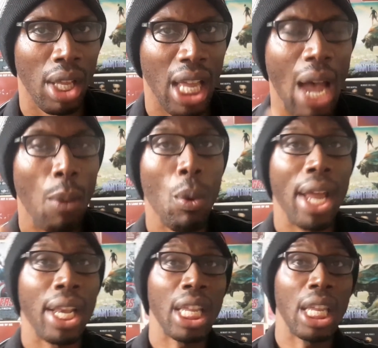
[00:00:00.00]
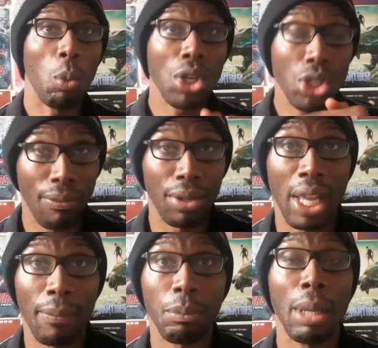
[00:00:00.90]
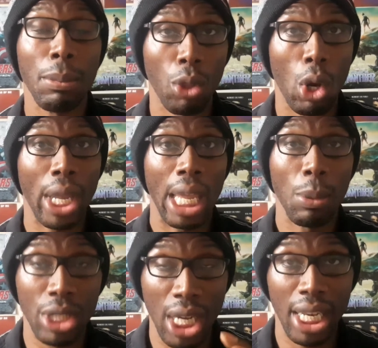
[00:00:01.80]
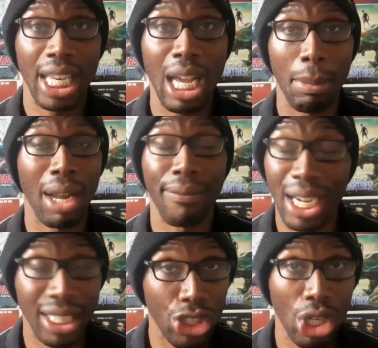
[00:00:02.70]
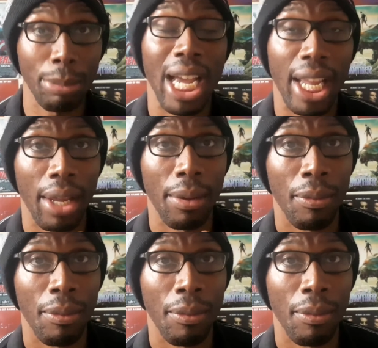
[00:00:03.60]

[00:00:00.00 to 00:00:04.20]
And when he was offered it, people thought, okay, he would turn it down, but in fact, he jumped at it.